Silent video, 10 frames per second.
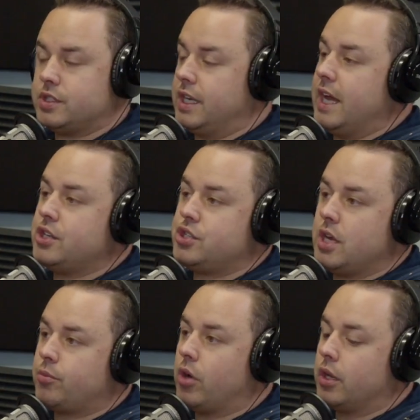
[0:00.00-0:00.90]
It's an
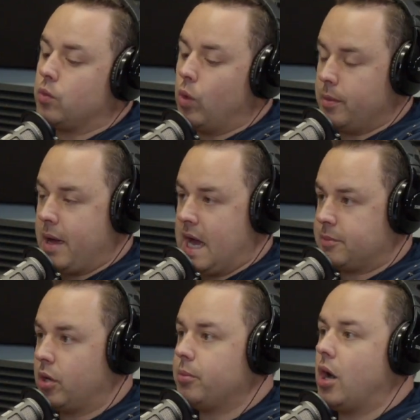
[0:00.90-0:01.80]
HTA product, 1
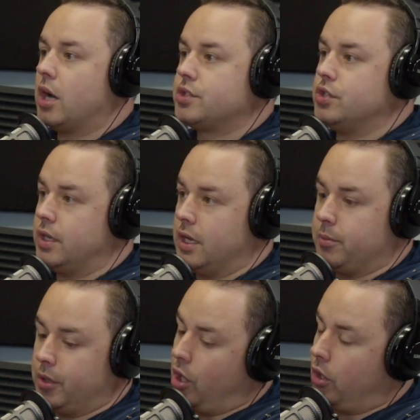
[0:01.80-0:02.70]
pack per box. You
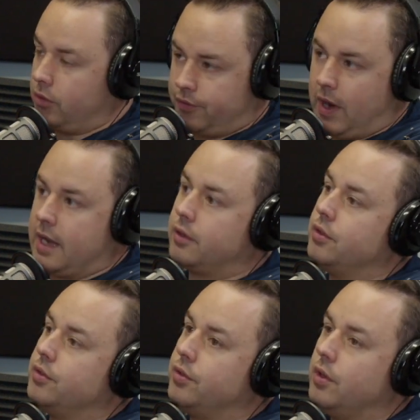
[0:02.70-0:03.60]
get, but all
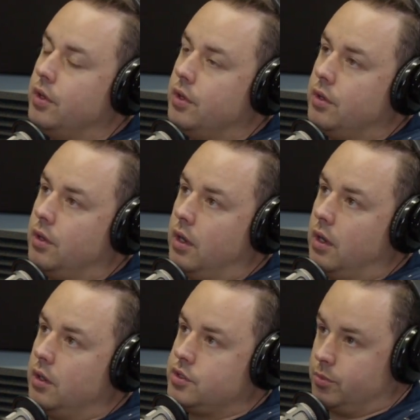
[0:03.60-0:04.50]
refractors,
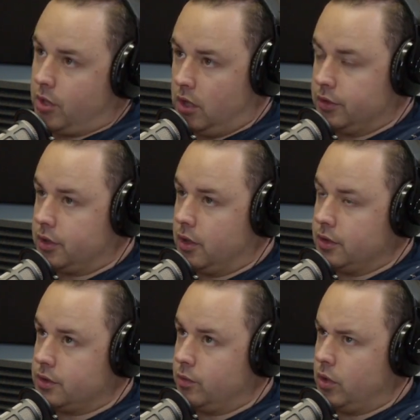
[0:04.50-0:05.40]
some colored
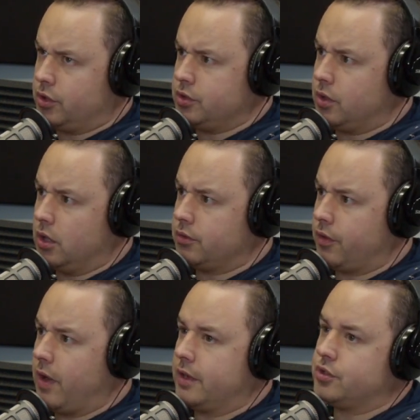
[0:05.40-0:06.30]
cards, 1 or 2 colored
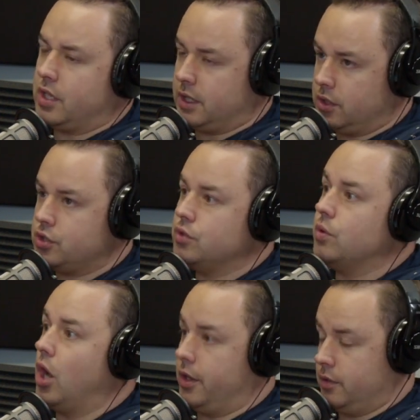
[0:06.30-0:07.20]
refractors, and then 2
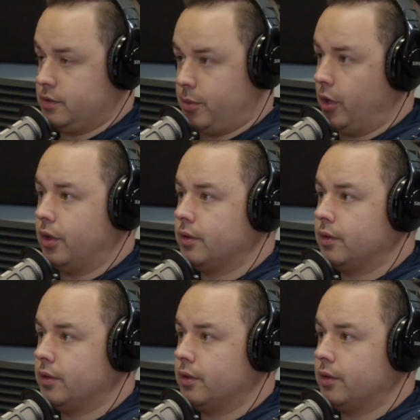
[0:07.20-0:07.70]
autos per.